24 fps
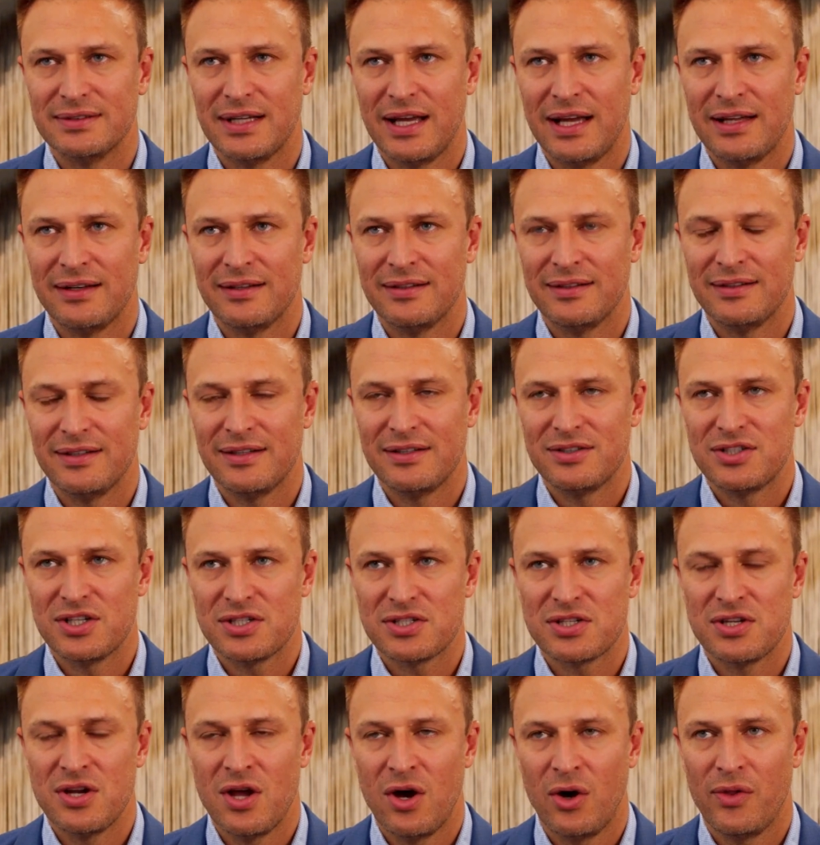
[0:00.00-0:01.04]
And
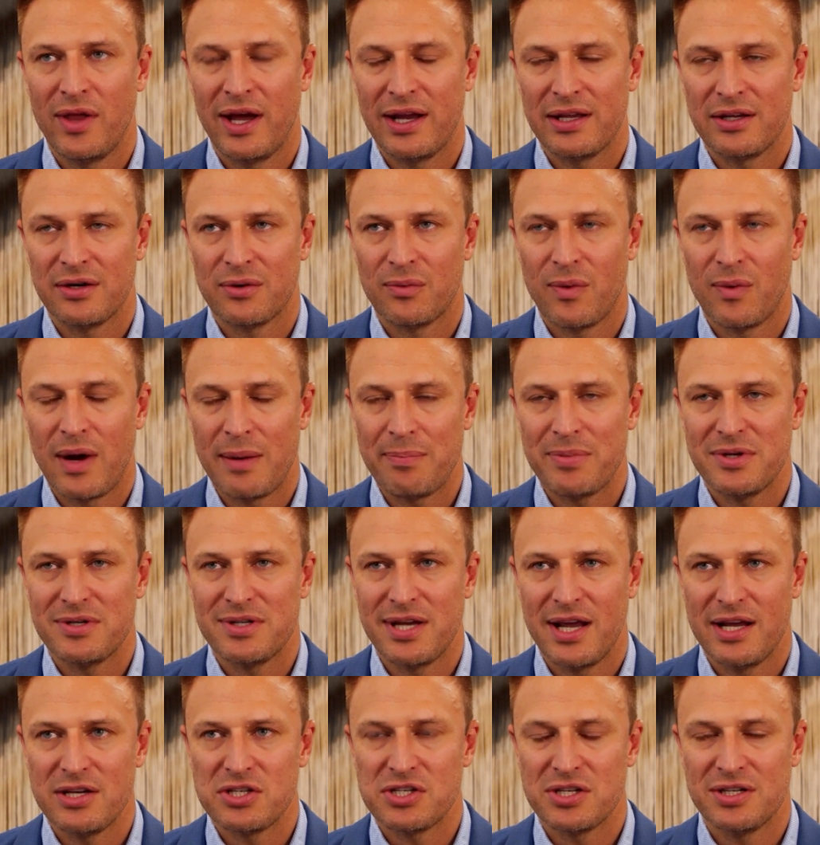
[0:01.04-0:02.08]
just know that your
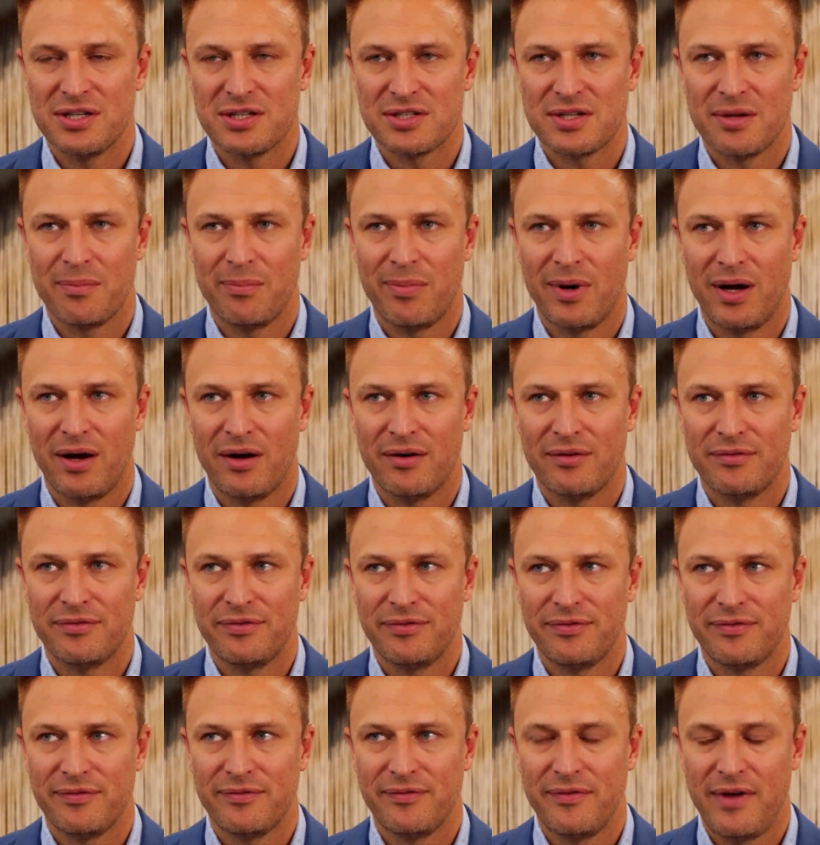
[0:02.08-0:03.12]
reputation is
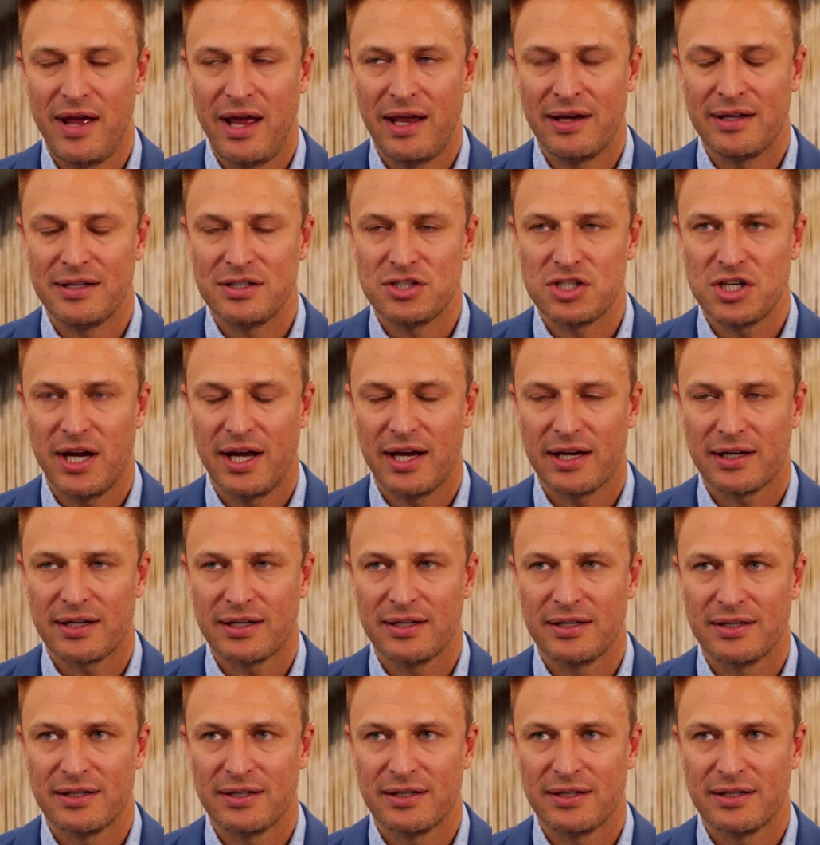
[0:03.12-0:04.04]
above any check.